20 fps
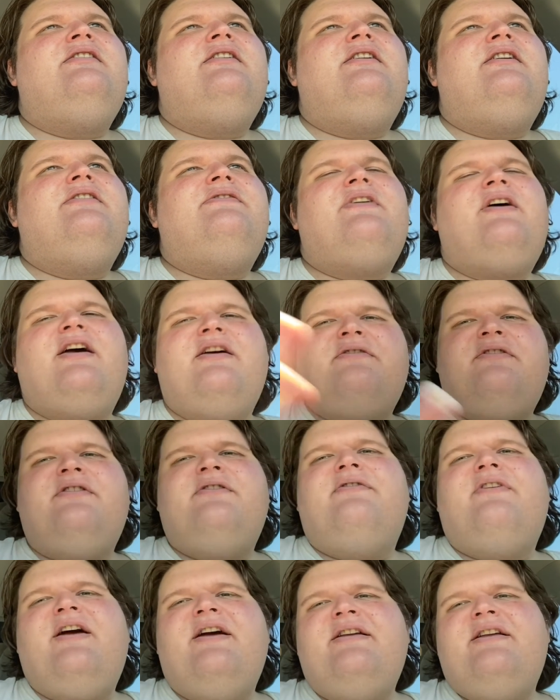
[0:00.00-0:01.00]
if I ever
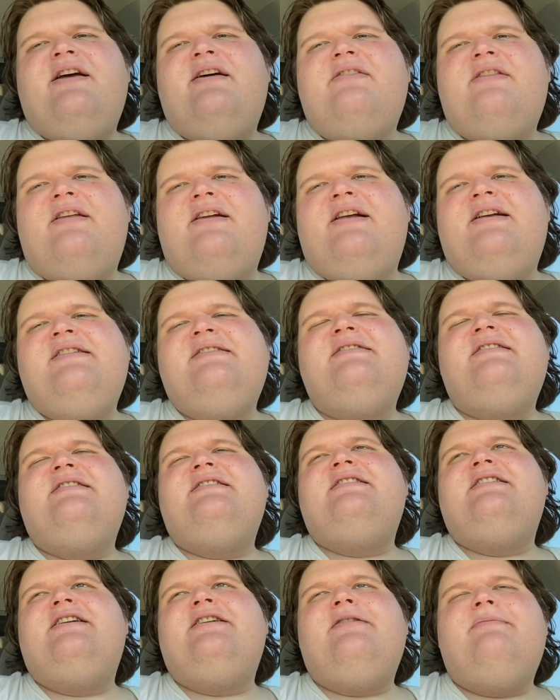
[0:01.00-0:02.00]
find out that he's the
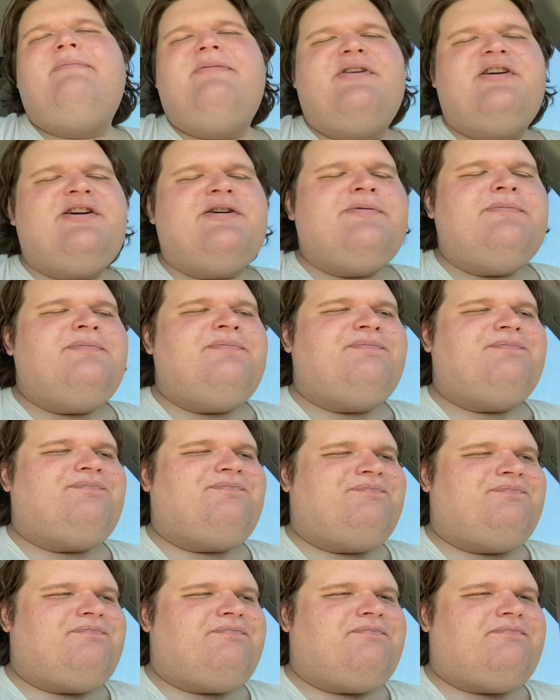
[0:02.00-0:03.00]
GM there,
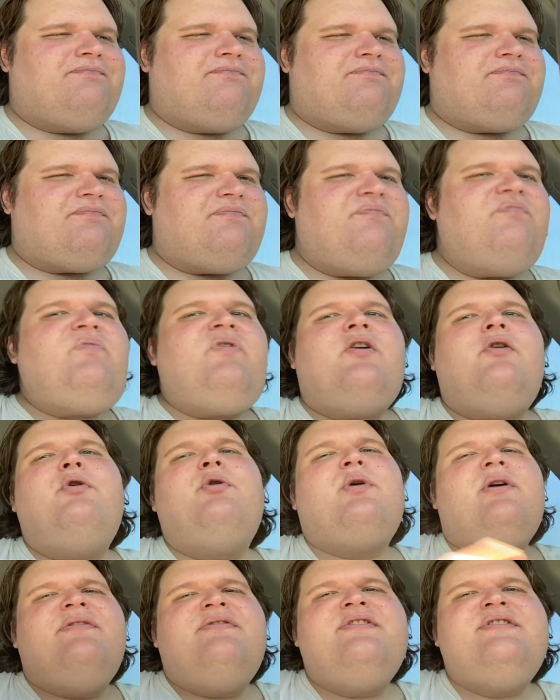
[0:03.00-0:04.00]

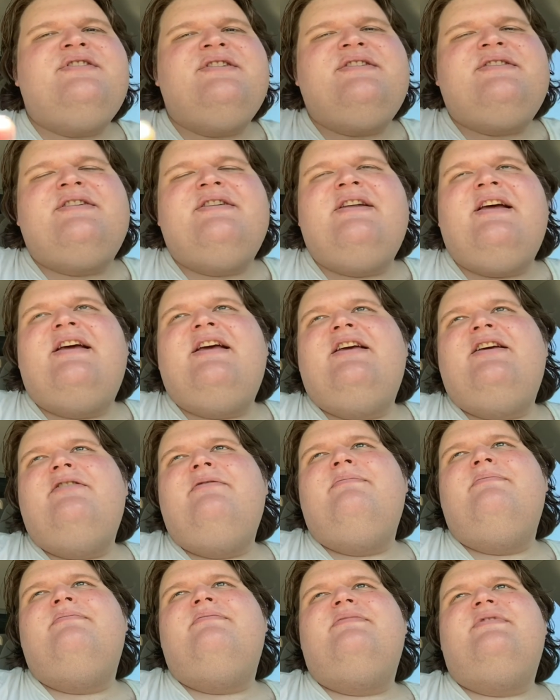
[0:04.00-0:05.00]
or even just an
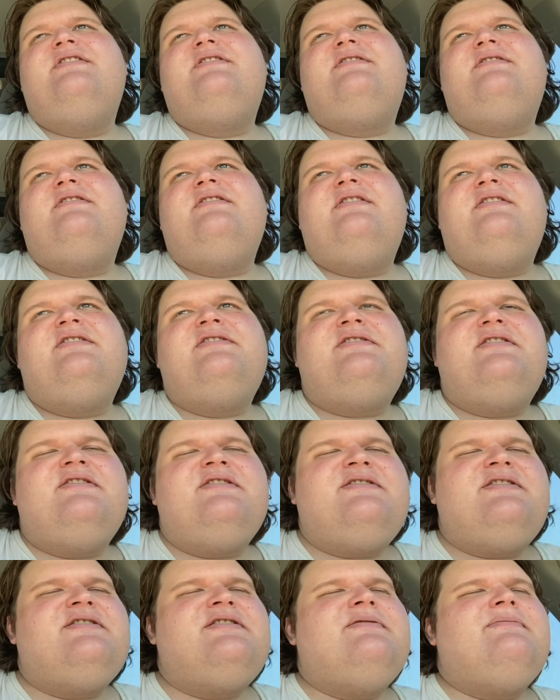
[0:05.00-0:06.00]
AM, just an
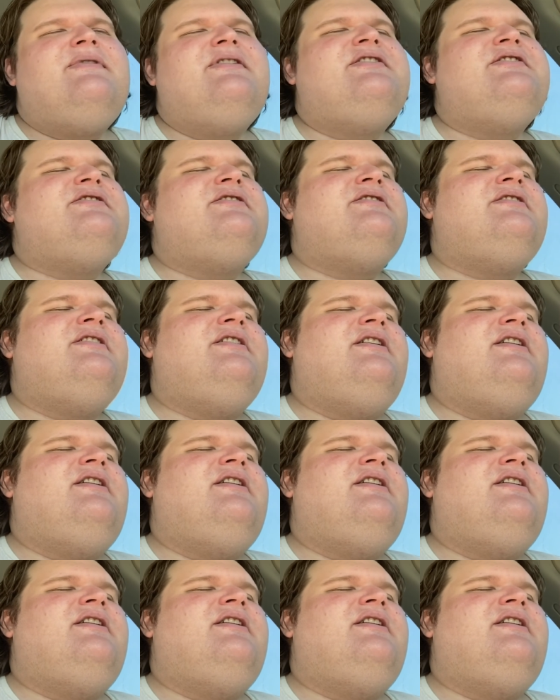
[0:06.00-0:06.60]
assistant manager,